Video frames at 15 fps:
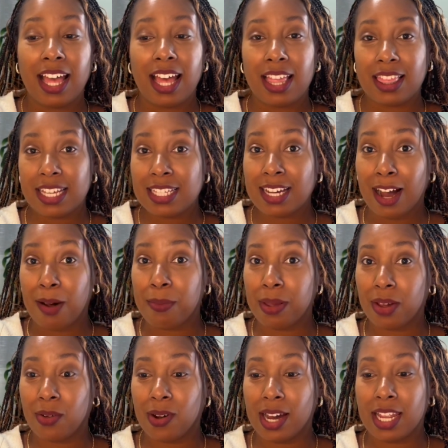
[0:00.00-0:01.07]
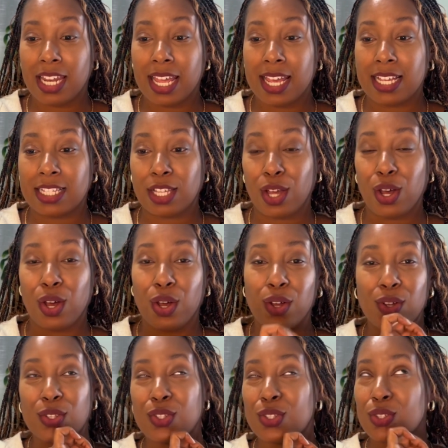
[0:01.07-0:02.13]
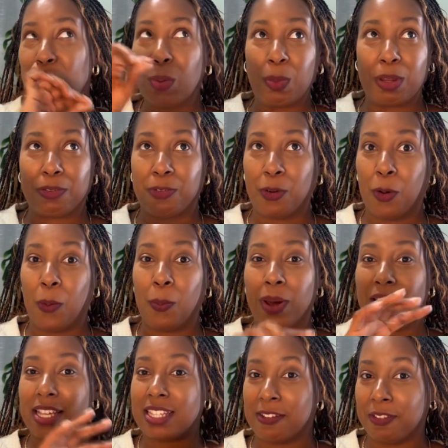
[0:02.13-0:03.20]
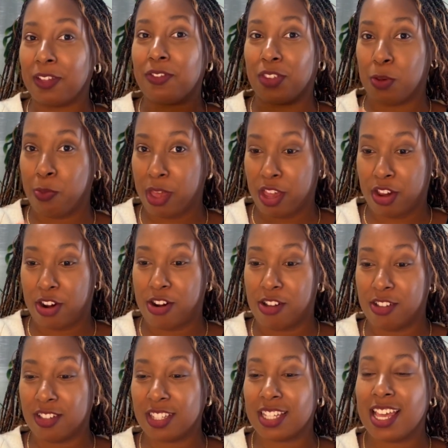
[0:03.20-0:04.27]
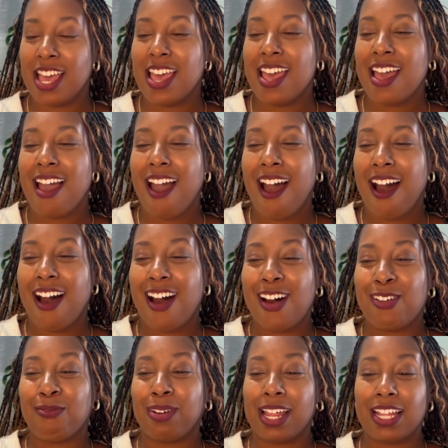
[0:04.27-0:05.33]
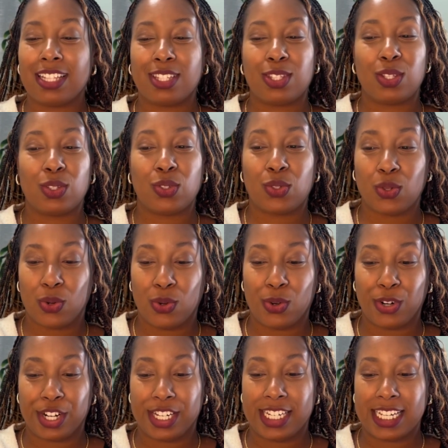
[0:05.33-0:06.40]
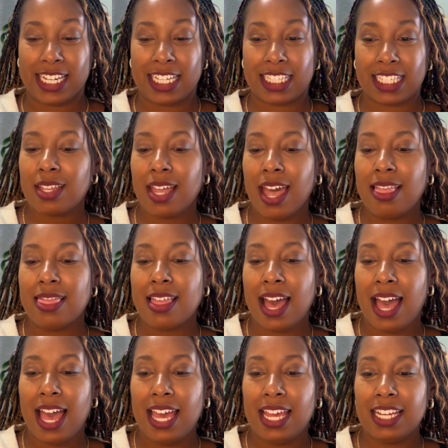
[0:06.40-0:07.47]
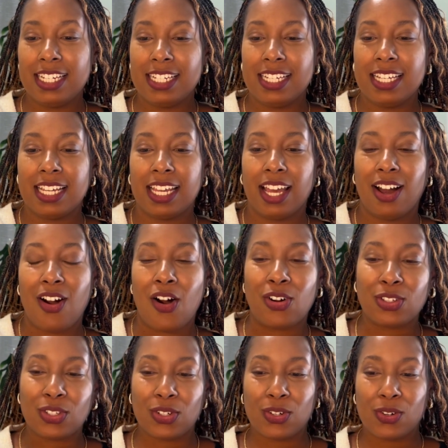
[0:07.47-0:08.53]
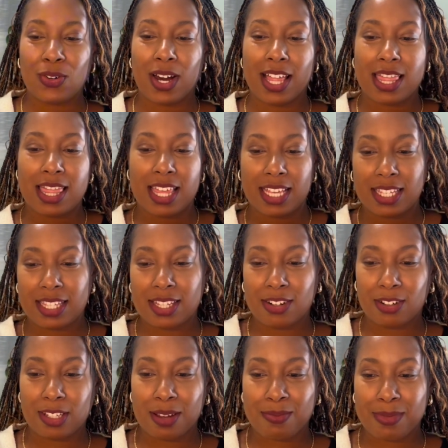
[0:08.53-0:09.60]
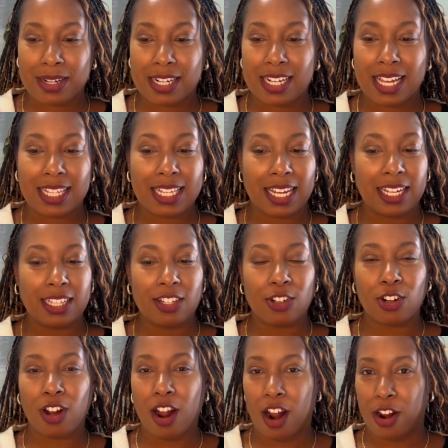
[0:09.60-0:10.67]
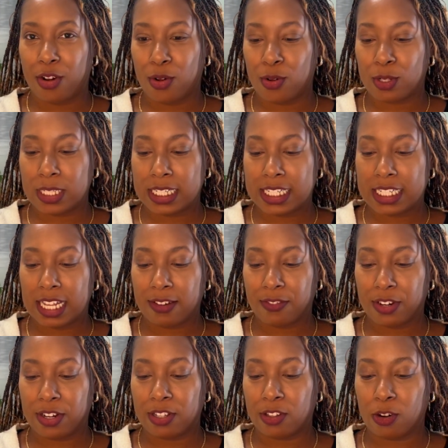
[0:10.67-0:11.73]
This hot pink one is so beautiful, but it's definitely for the pink girls. But it's so gorgeous. And then also this little number, it's like a little card holder, like for your